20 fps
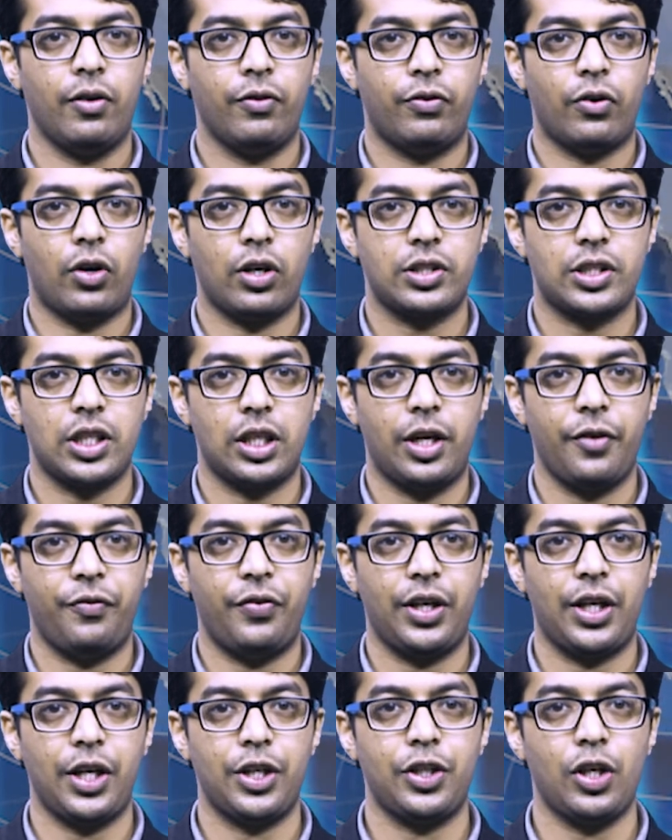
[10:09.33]
for
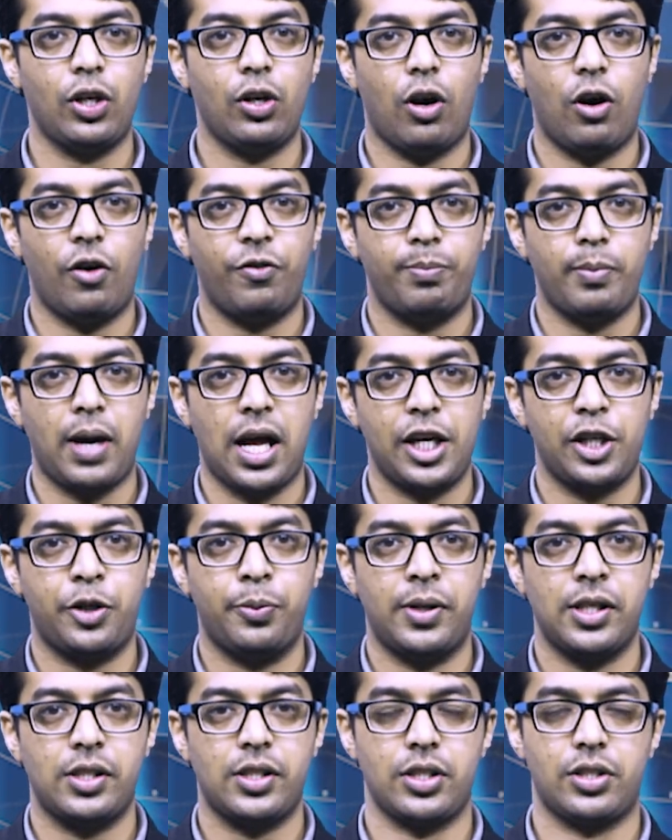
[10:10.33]
certification of
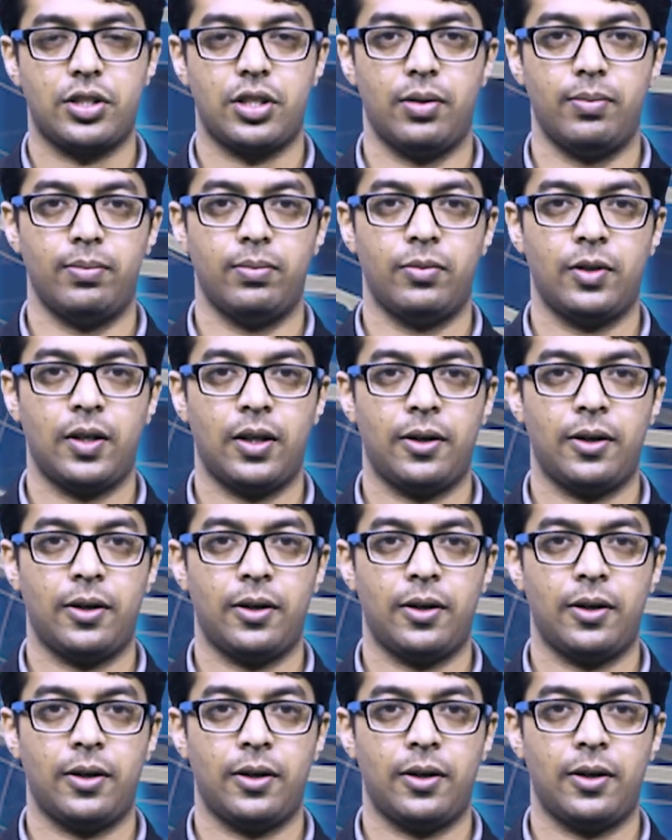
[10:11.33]
management system.